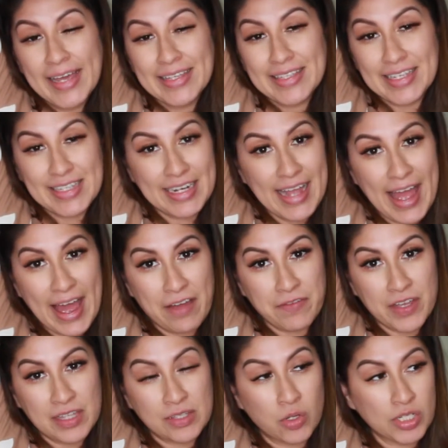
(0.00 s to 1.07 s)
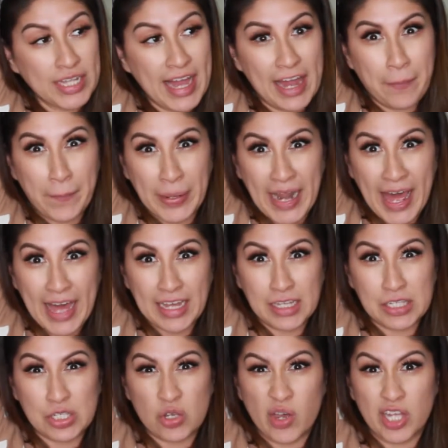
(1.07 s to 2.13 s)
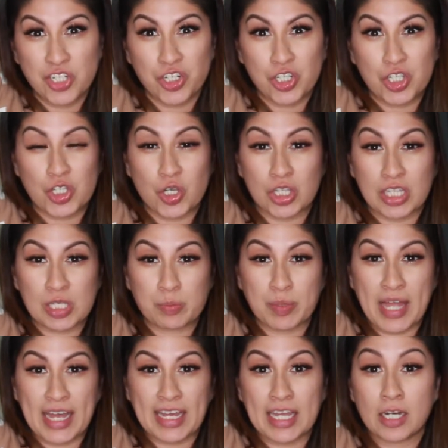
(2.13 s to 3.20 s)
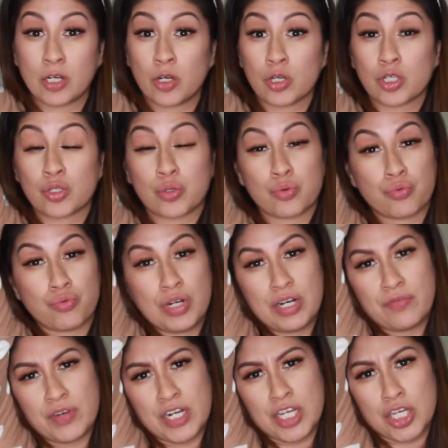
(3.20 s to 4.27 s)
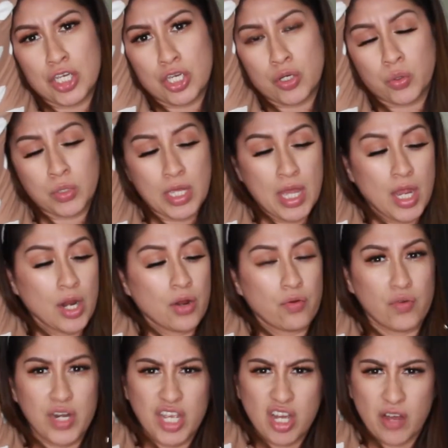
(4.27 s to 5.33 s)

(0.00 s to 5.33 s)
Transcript: they didn't have it. They only had black, so I just took this black, and it looks really, really cute, really